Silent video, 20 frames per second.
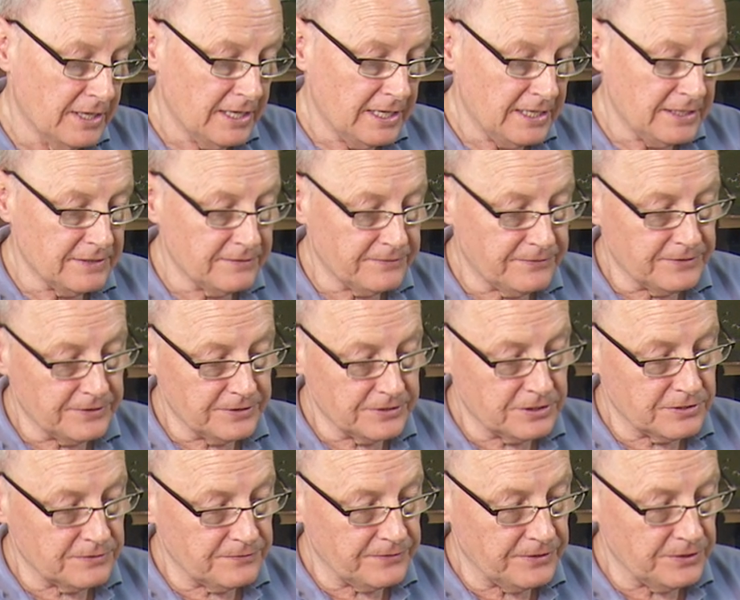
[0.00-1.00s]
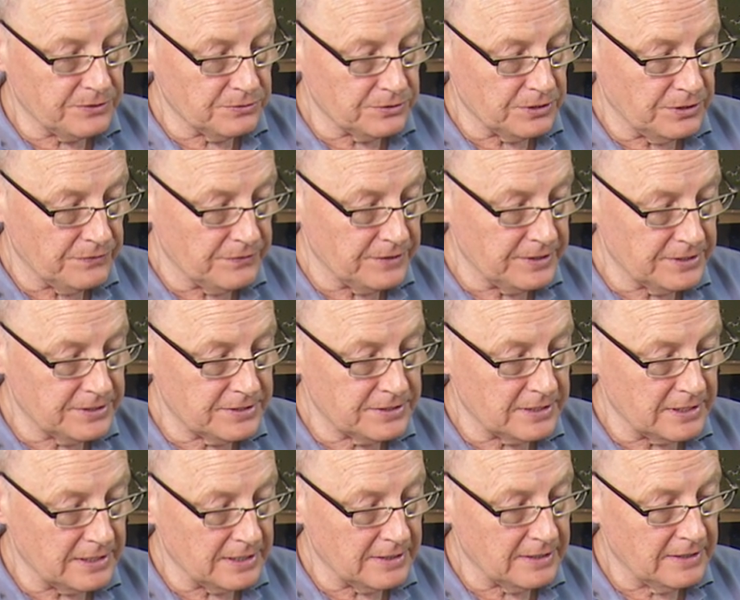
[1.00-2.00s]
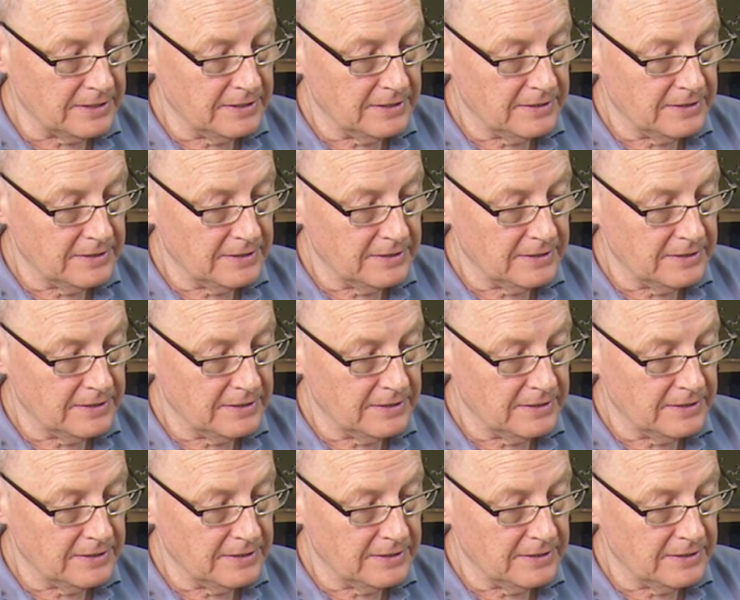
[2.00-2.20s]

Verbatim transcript: in the first field on this uh,